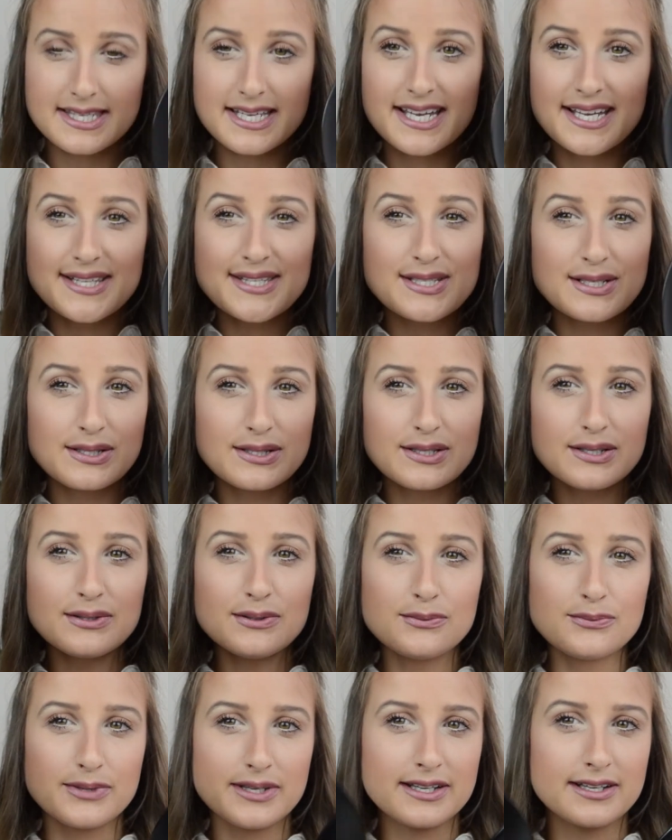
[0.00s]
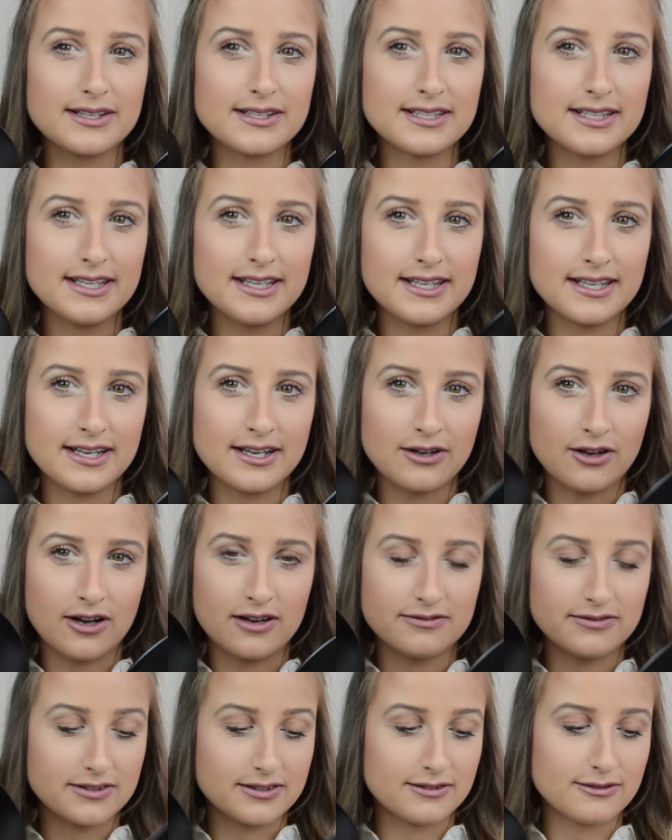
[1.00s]
It's a little weird eating
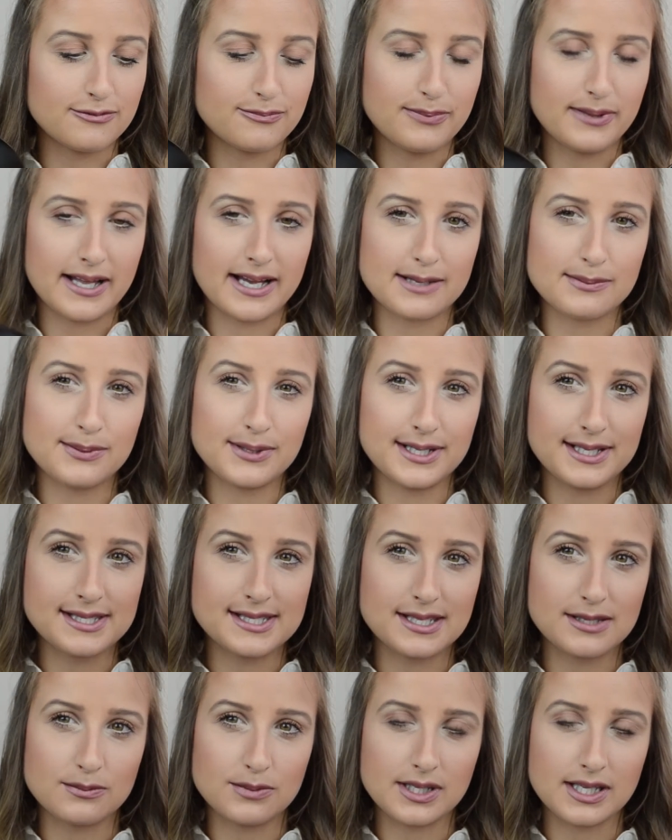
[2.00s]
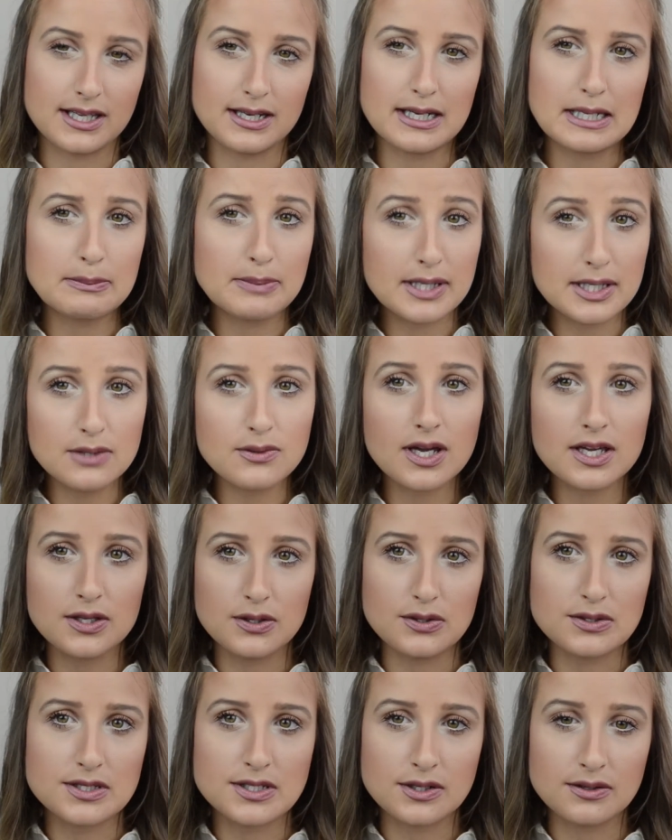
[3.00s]
off of black plates in the beginning, but you get
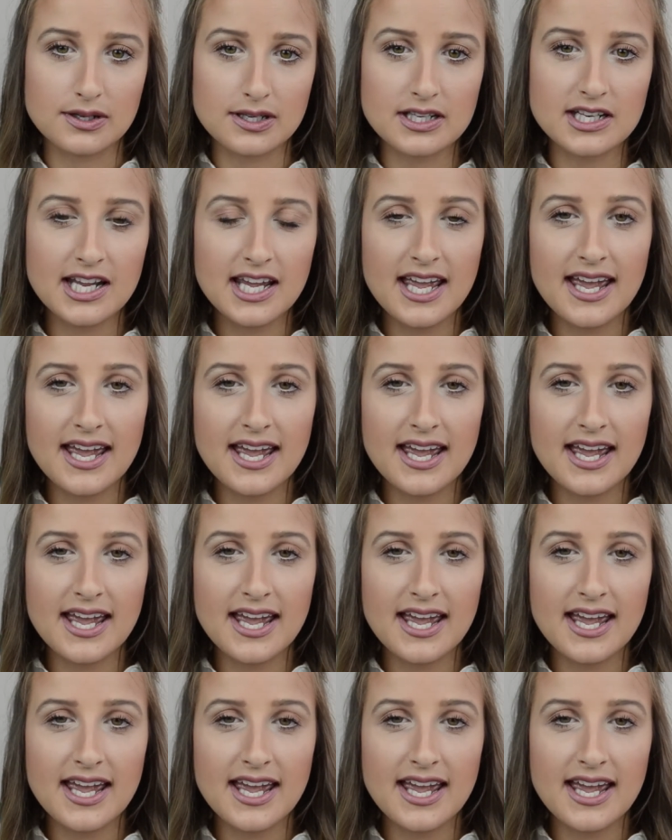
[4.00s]
used to it,